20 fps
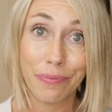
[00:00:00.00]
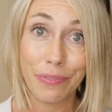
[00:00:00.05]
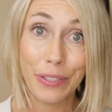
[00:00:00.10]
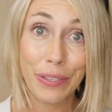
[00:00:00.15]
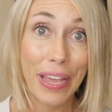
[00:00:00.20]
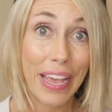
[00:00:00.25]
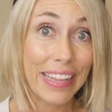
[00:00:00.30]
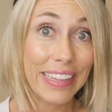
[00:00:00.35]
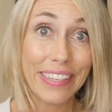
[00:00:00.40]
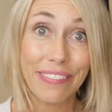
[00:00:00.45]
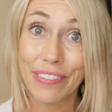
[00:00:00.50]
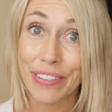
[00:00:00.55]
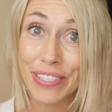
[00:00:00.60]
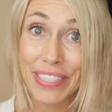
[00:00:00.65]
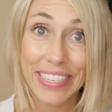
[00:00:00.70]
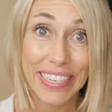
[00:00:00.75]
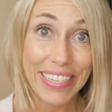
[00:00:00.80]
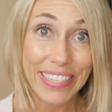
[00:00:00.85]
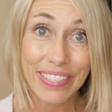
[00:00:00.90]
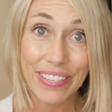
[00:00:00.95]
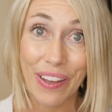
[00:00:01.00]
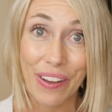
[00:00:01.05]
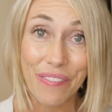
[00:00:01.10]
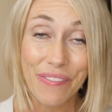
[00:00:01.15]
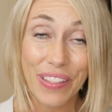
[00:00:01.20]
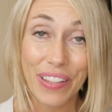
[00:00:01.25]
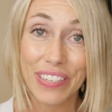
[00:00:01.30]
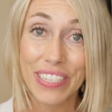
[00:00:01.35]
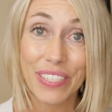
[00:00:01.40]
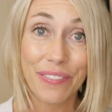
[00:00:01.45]
You can't leave those tickets
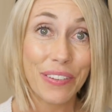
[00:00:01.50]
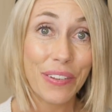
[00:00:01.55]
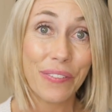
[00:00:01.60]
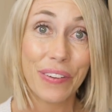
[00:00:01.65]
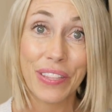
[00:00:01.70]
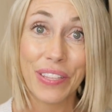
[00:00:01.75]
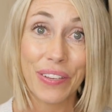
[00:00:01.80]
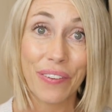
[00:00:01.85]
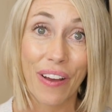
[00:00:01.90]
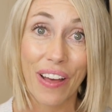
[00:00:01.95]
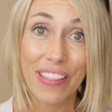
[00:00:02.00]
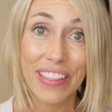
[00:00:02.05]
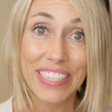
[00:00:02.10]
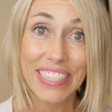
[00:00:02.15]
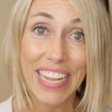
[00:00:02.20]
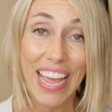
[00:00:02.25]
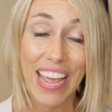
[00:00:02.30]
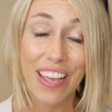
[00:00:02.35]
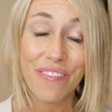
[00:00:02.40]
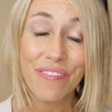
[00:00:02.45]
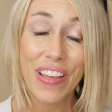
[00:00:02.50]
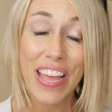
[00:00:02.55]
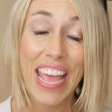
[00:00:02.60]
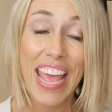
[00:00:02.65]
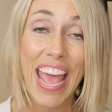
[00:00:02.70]
home. They'll just be with you all the time.